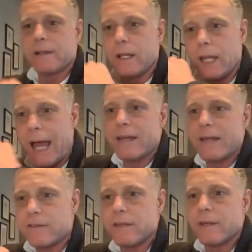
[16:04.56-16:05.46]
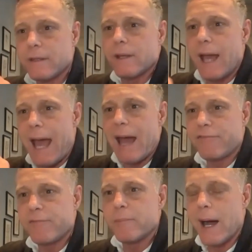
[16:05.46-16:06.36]
at the last
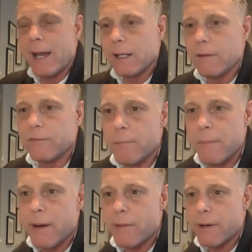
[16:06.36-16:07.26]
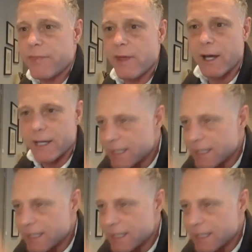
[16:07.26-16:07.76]
half mile of a marathon